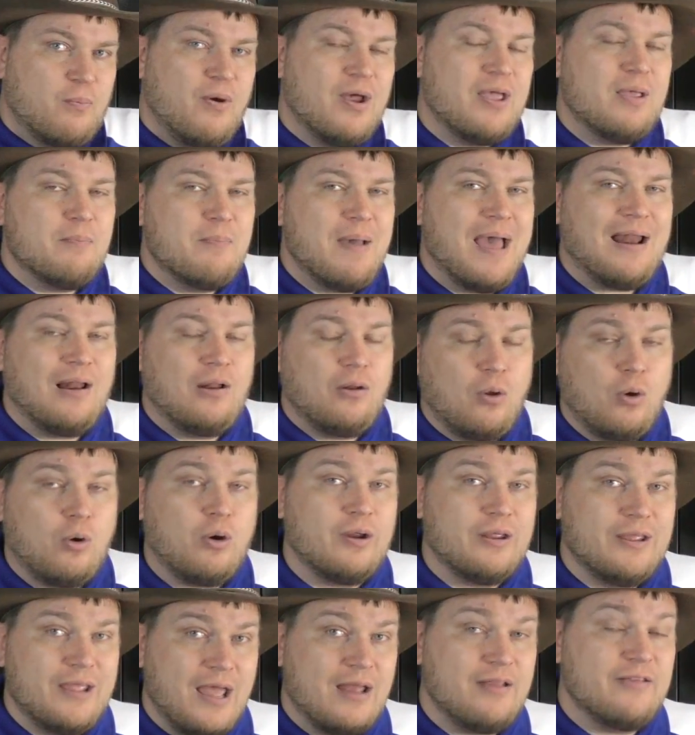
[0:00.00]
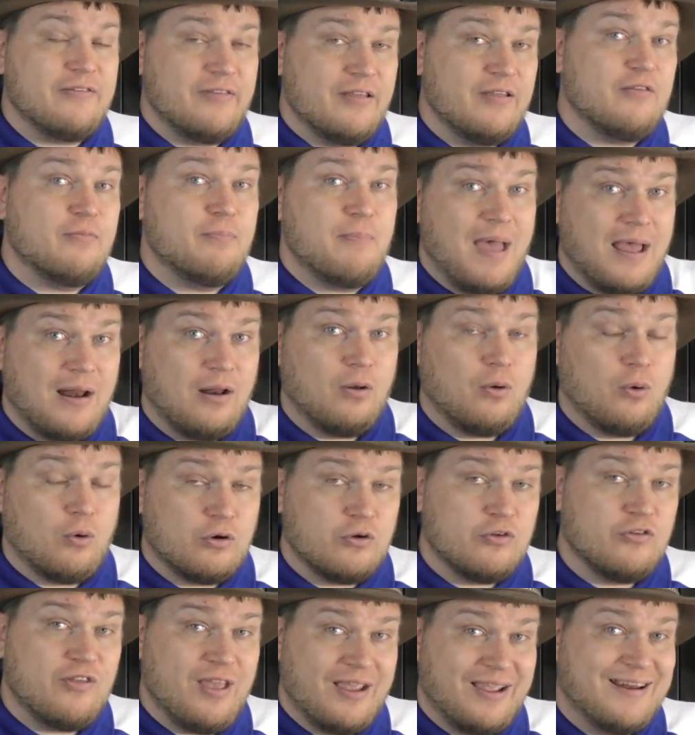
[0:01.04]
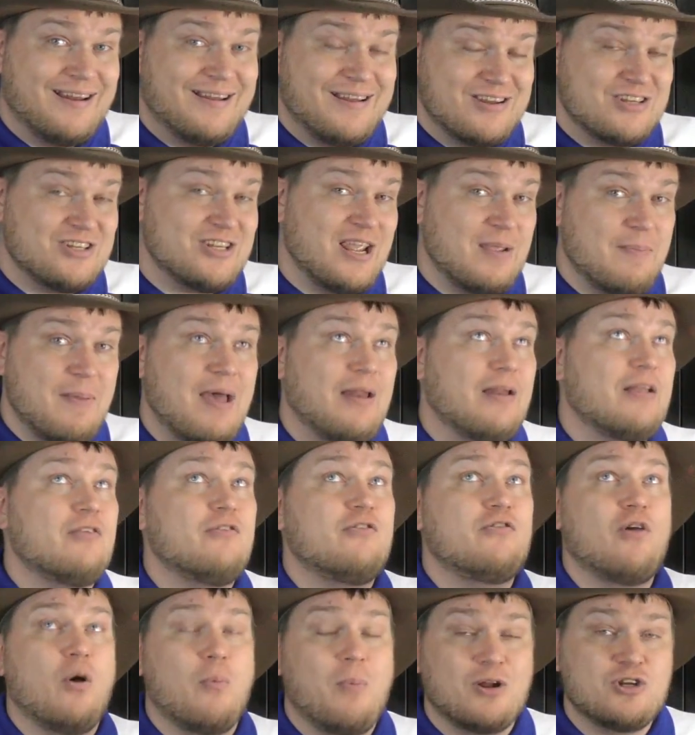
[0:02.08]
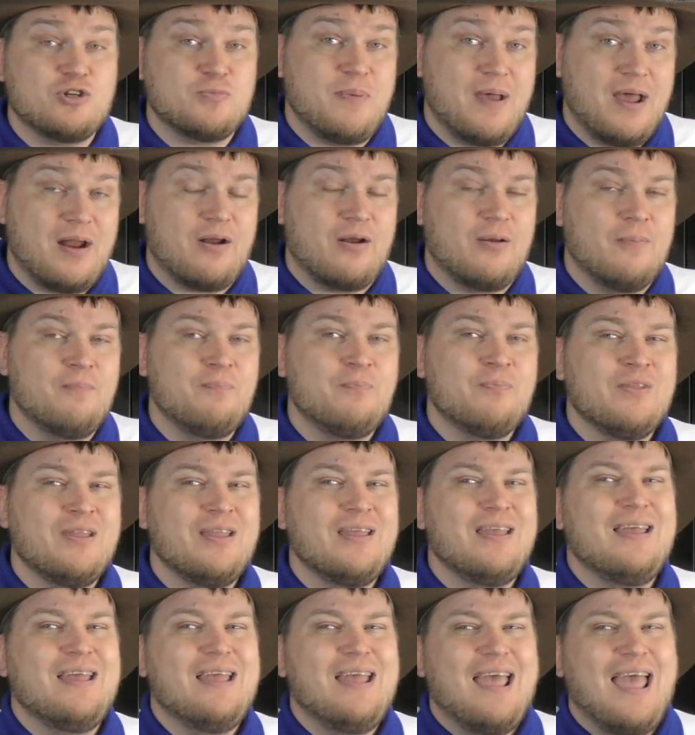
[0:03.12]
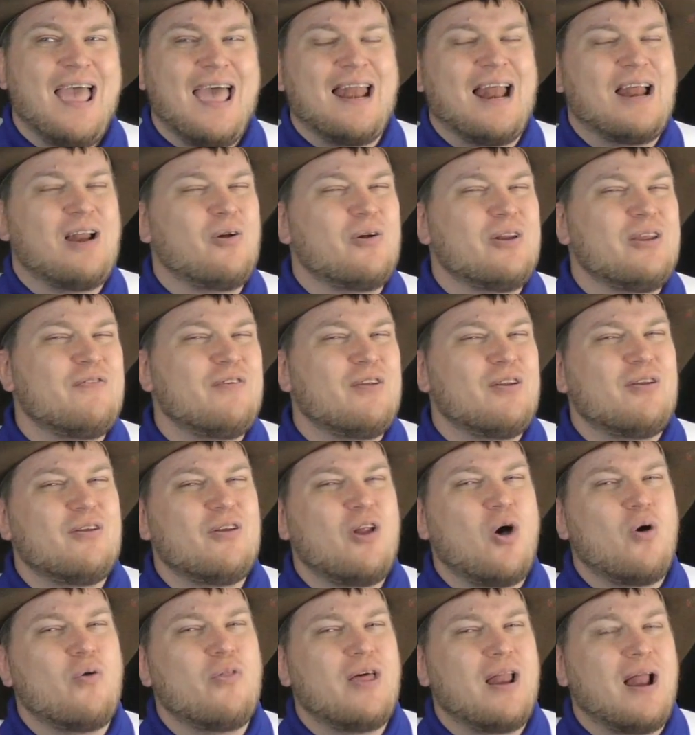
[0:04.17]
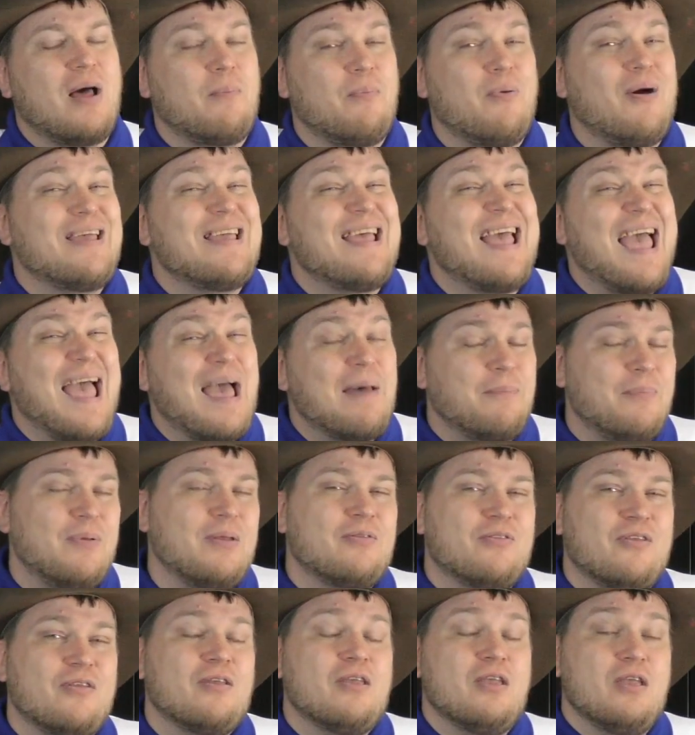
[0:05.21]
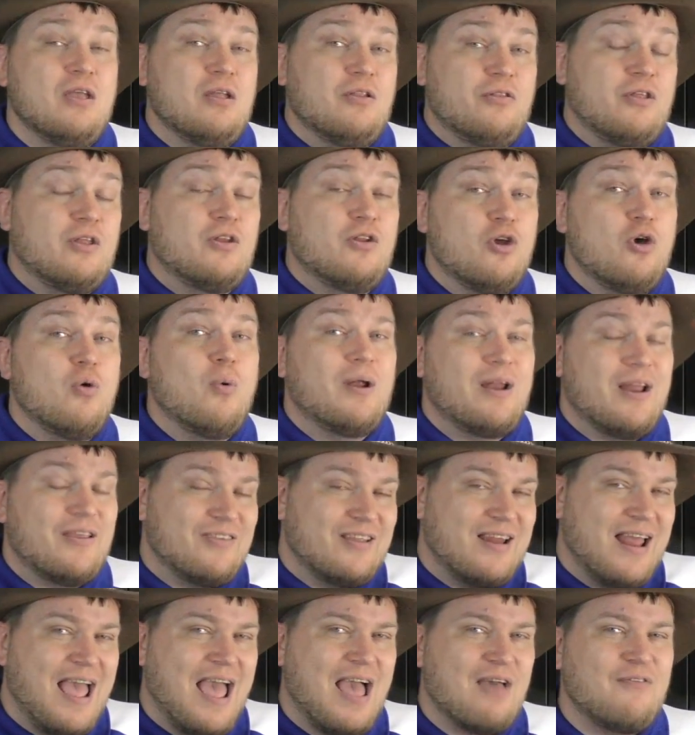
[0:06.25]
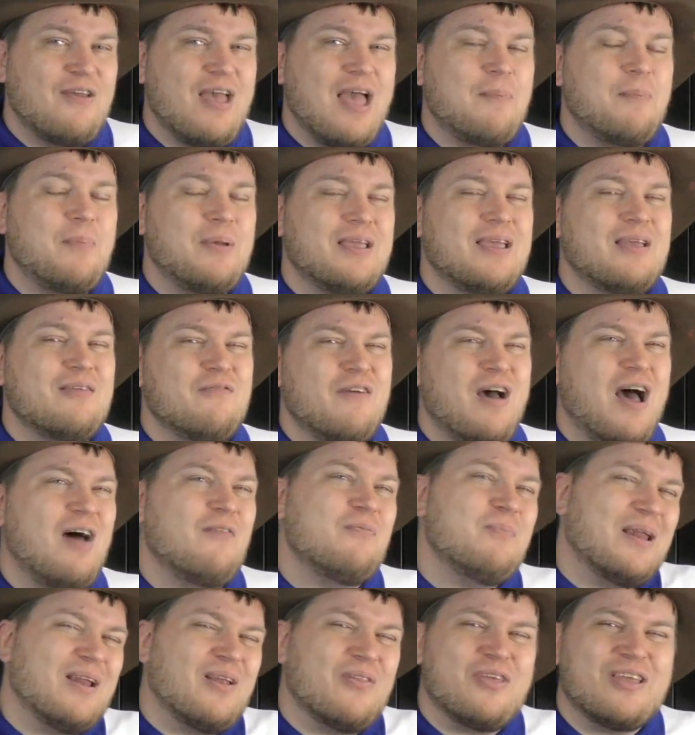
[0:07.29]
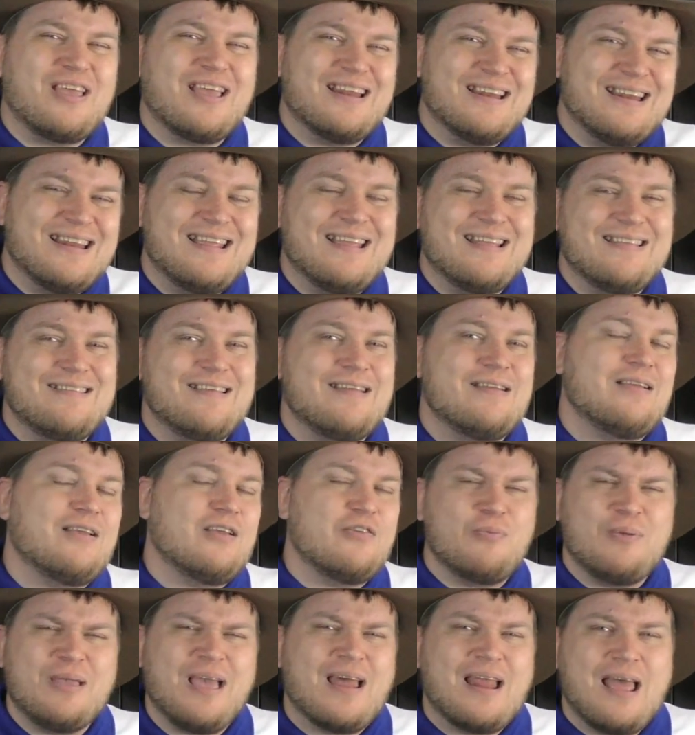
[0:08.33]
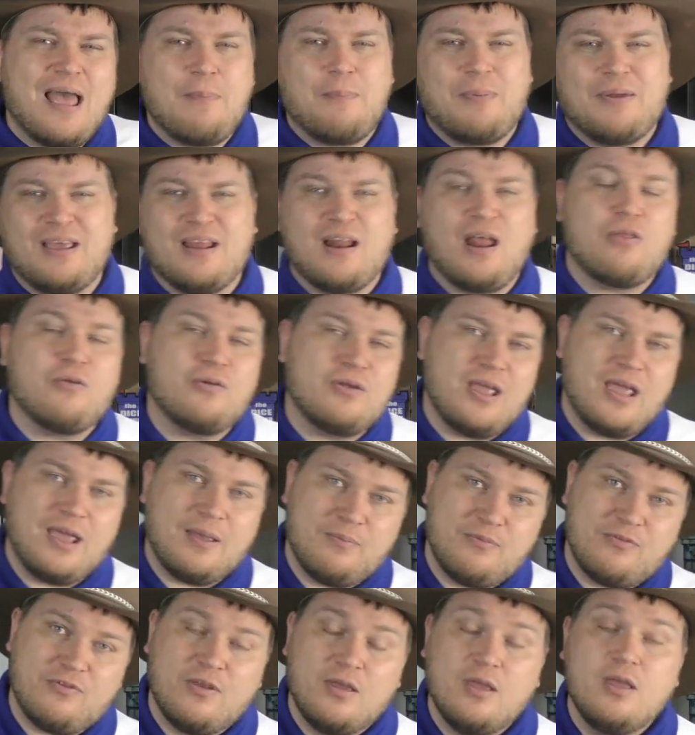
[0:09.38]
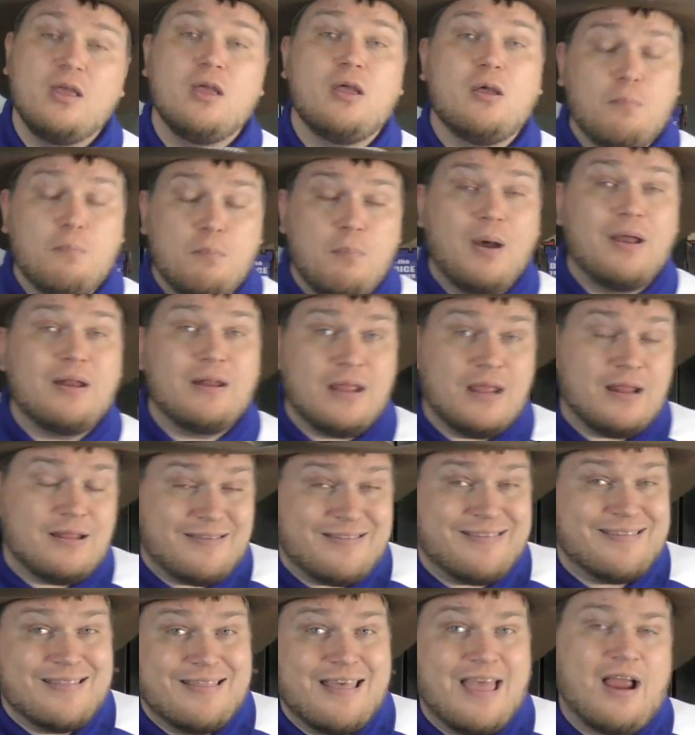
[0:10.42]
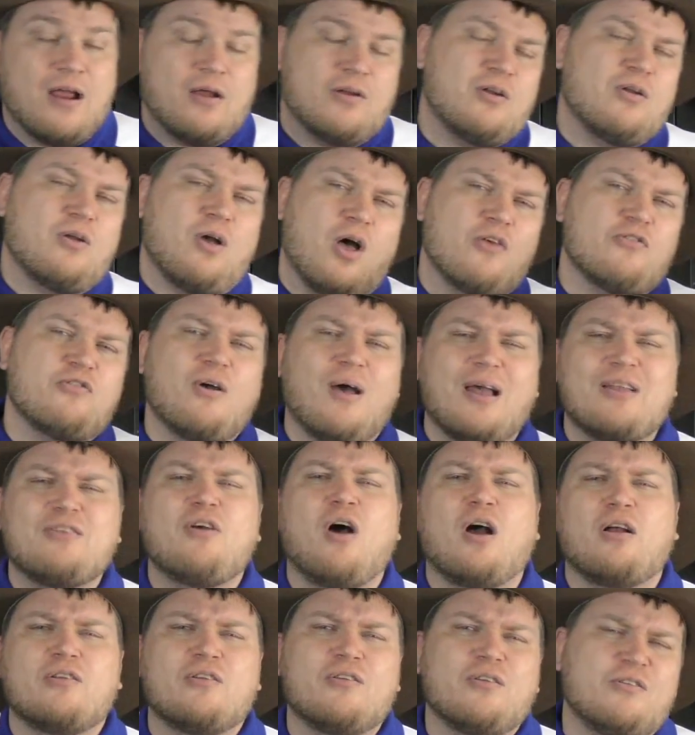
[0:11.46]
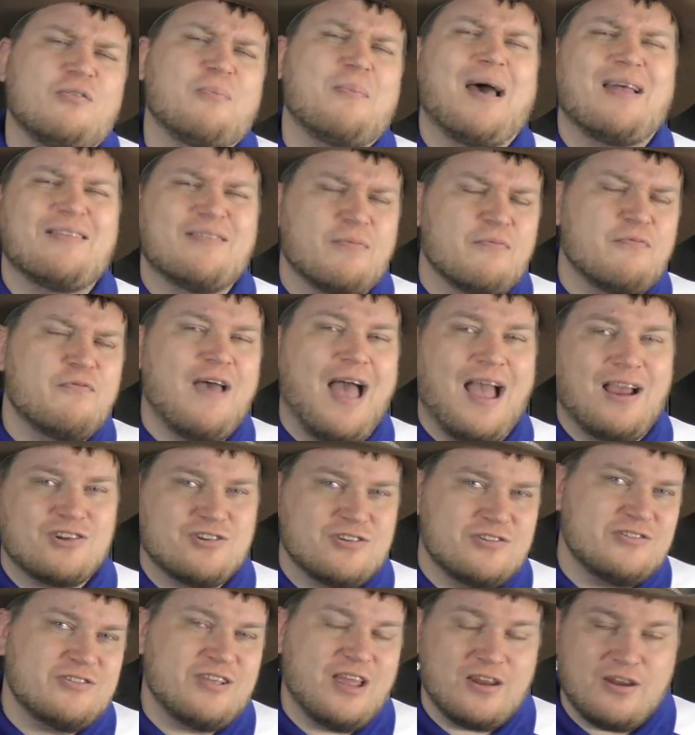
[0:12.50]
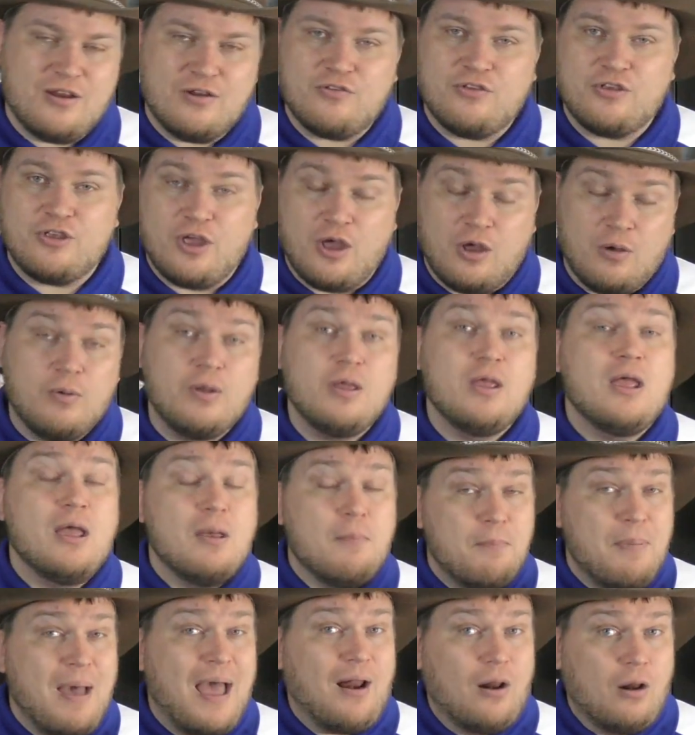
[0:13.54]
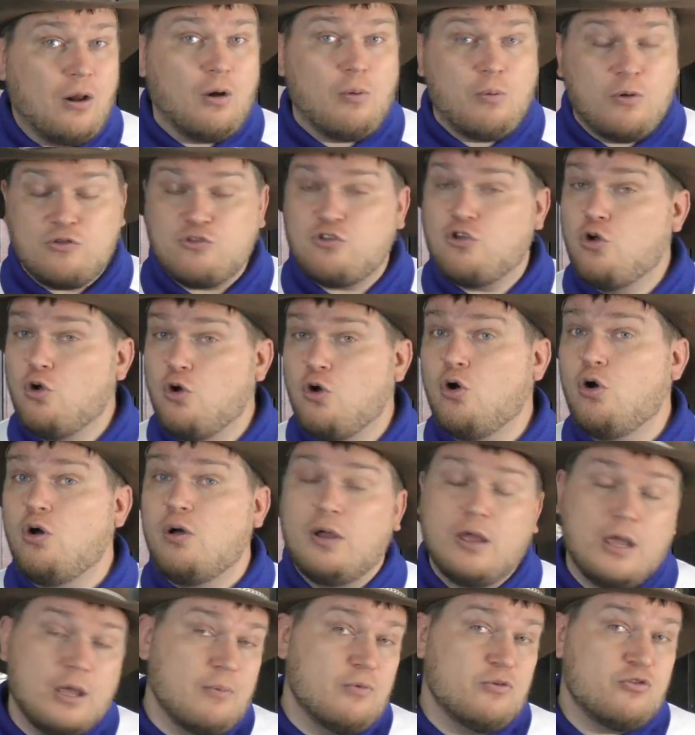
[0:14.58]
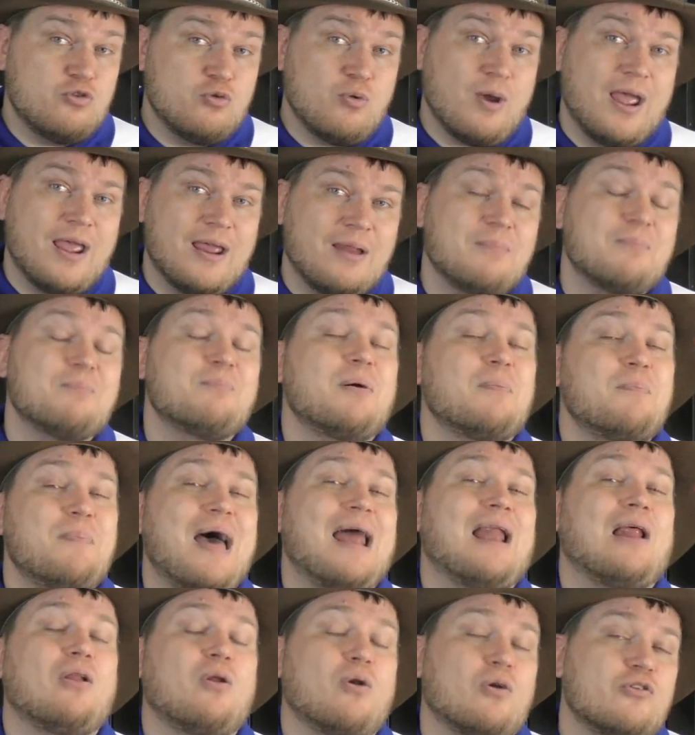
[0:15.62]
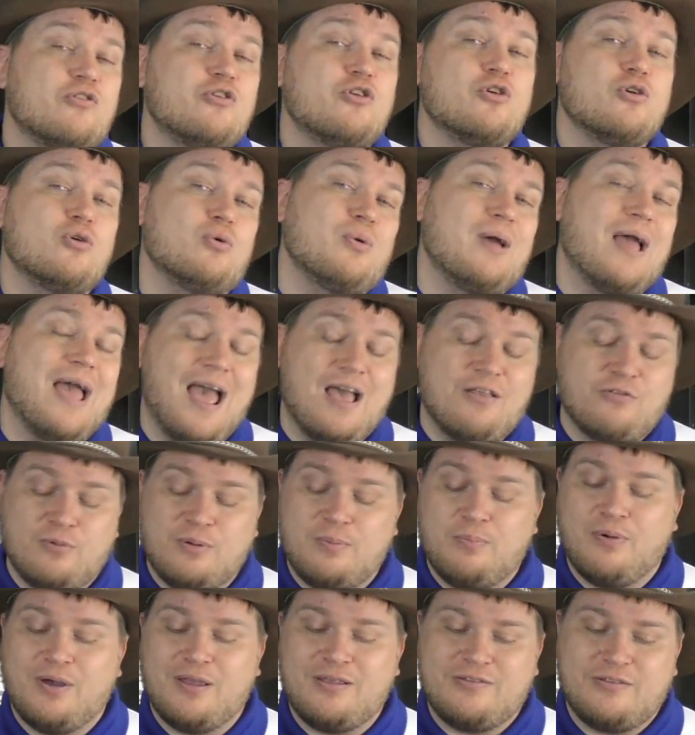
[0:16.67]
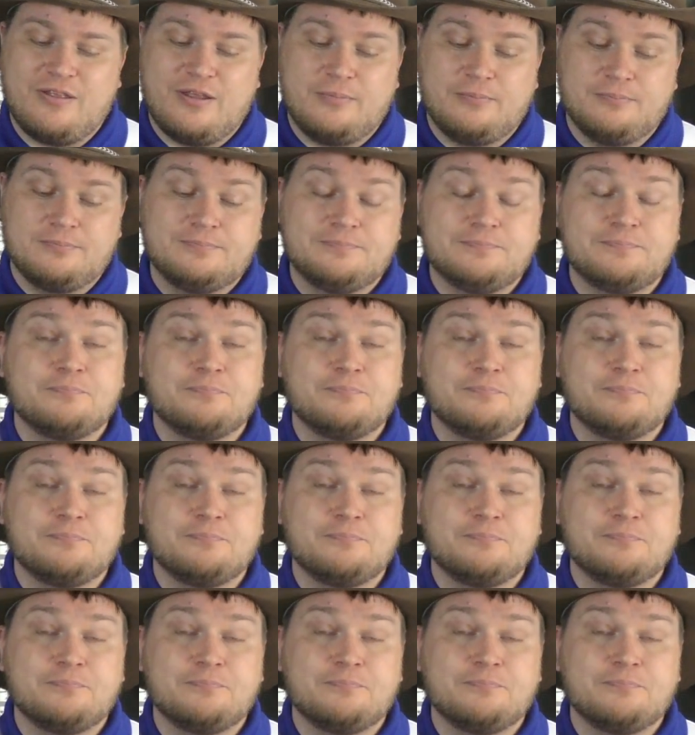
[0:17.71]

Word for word: playing Battle Lore again since Battle Lore 2nd Edition came out, and it's so much better. And I don't even know that I'll play Epic. The new one doesn't have Epic involved, but I don't think it needs it, because we got Epic in other games. But it's there. And then also I talked about some factions 10 years ago. Battle Lore was cool. It was great. But Battle Lore 2 has replaced it.